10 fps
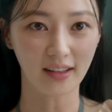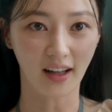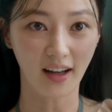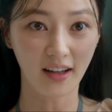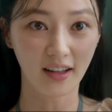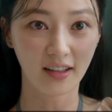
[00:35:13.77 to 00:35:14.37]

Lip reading: Trying to act